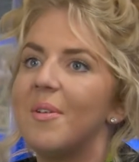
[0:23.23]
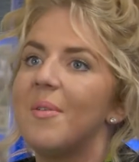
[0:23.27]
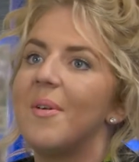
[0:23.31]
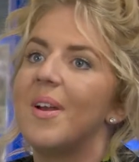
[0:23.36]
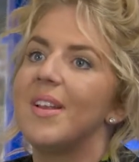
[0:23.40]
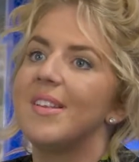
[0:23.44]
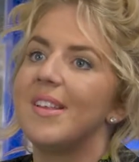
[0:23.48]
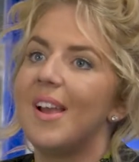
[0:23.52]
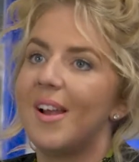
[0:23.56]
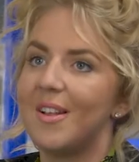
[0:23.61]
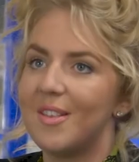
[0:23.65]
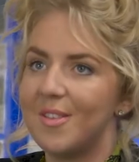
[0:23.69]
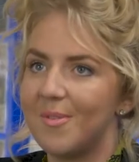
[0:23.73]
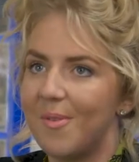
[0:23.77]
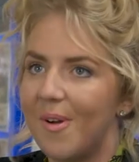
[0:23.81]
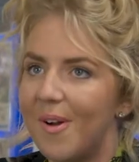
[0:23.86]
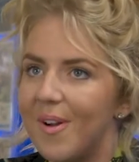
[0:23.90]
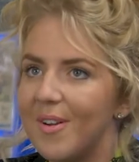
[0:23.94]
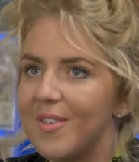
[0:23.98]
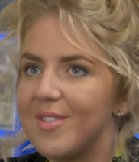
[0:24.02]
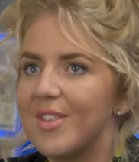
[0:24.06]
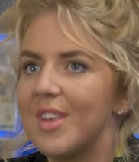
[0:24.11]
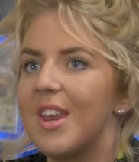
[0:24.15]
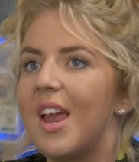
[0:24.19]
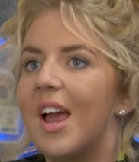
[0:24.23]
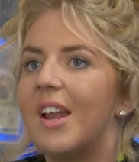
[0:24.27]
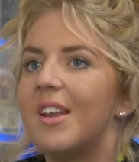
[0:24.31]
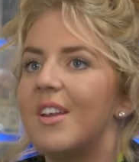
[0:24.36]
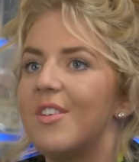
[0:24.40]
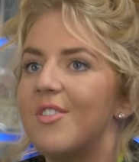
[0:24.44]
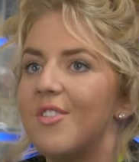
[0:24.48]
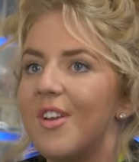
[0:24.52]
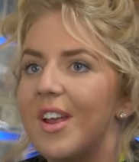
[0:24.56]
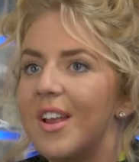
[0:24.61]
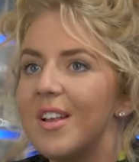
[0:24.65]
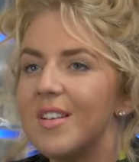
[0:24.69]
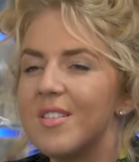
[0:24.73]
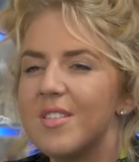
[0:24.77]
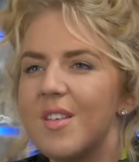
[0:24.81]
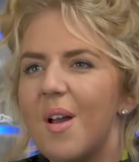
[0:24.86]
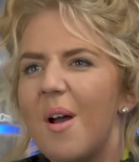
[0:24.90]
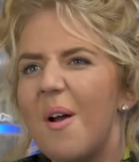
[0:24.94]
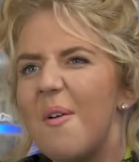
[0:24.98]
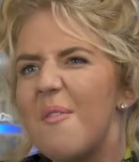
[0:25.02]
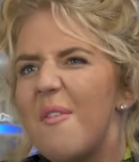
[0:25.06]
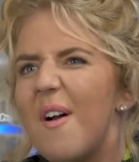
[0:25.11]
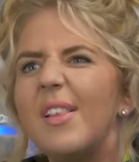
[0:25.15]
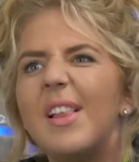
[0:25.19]
We went down to Oxen and had a drink, so
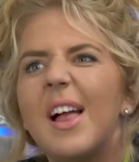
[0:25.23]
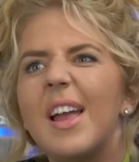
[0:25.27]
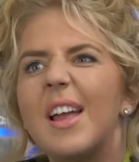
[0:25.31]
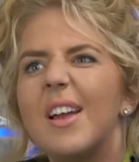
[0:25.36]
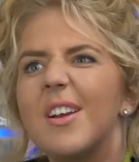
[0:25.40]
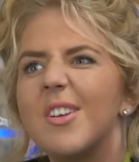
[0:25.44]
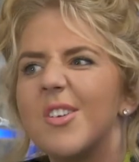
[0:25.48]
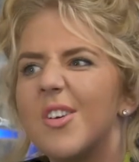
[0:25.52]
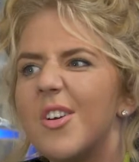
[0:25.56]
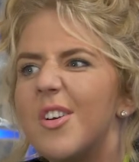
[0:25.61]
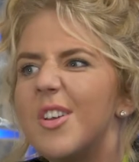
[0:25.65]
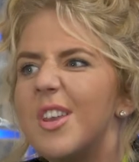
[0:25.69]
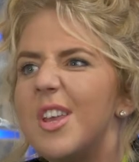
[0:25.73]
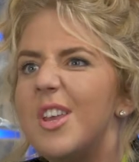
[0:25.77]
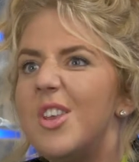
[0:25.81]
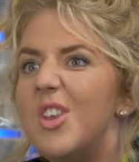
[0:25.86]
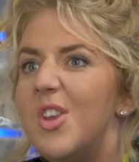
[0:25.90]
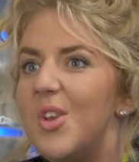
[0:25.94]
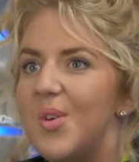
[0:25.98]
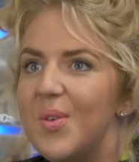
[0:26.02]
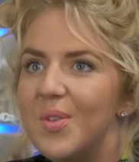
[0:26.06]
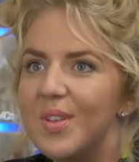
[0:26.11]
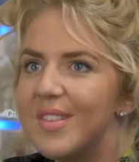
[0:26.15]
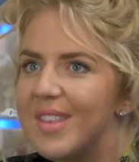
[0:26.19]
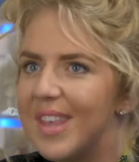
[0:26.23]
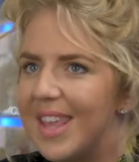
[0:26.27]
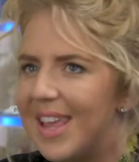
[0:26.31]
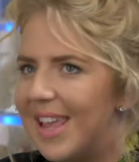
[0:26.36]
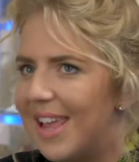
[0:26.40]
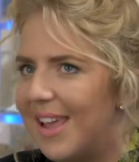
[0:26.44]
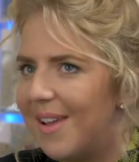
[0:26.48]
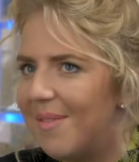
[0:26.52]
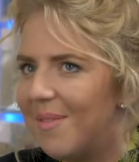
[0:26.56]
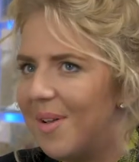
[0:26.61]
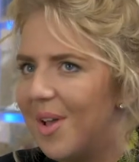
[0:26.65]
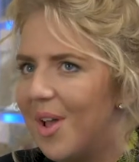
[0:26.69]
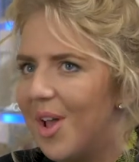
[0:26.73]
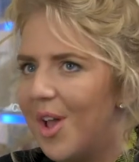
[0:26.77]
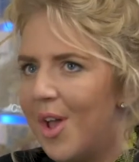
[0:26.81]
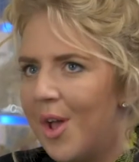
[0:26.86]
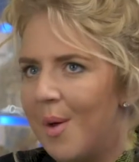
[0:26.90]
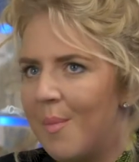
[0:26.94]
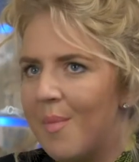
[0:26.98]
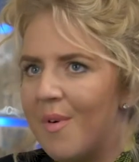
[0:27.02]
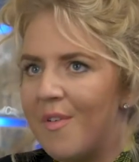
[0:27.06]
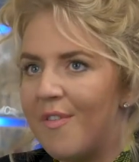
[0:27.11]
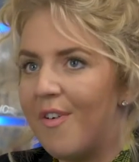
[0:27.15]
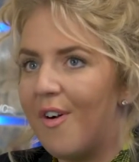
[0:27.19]
I felt like I'd already knew the team
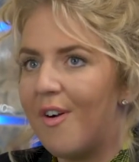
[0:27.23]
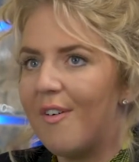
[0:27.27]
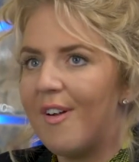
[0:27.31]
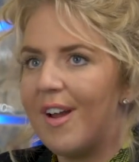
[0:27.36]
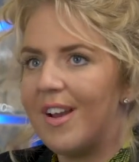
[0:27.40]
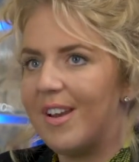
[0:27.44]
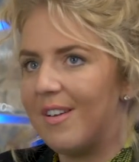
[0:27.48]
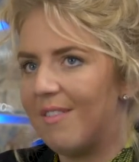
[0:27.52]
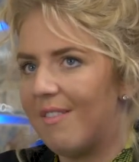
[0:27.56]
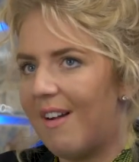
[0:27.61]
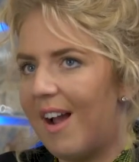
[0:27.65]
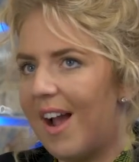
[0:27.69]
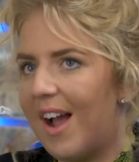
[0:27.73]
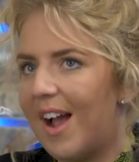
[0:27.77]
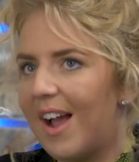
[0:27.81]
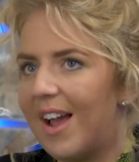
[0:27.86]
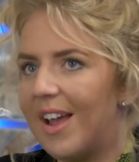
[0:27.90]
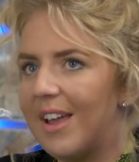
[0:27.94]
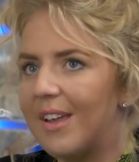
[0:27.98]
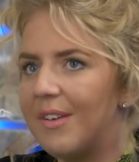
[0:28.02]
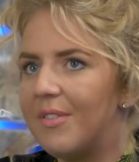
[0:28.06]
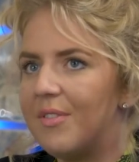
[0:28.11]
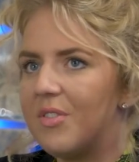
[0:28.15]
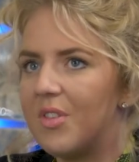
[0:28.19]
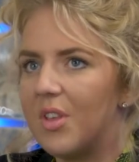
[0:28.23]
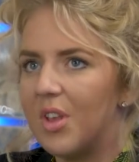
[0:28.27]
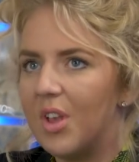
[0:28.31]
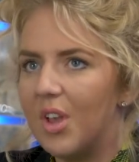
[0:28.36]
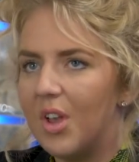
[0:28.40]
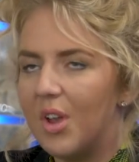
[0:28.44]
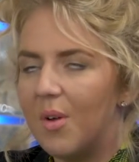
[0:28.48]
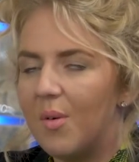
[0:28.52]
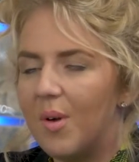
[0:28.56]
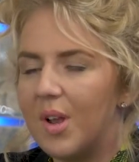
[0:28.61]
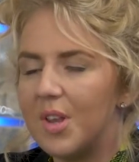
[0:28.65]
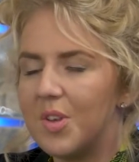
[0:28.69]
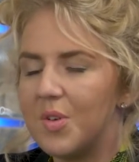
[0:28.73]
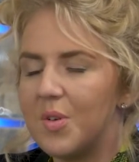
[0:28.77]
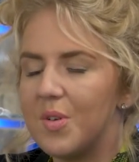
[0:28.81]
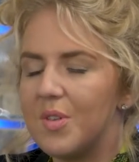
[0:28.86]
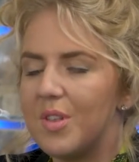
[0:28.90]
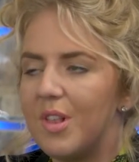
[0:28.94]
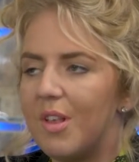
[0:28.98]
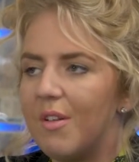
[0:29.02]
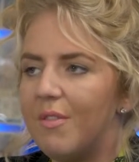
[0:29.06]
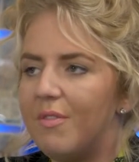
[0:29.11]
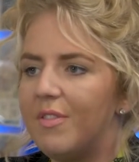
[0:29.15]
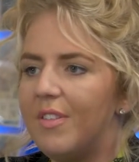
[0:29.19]
before I'd arrived, which
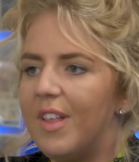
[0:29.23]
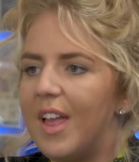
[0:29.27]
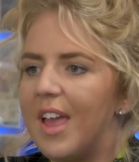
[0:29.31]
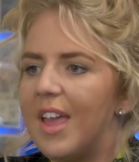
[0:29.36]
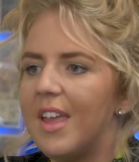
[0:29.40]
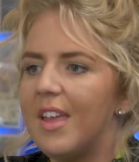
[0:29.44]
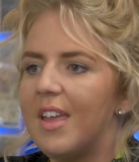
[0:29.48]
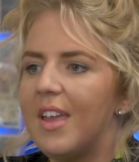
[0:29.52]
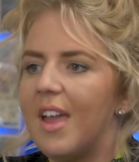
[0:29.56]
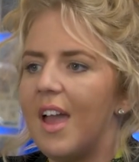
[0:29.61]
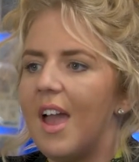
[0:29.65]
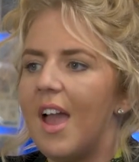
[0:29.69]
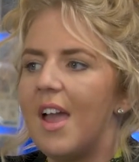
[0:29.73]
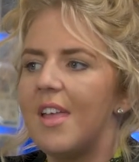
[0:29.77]
was lovely.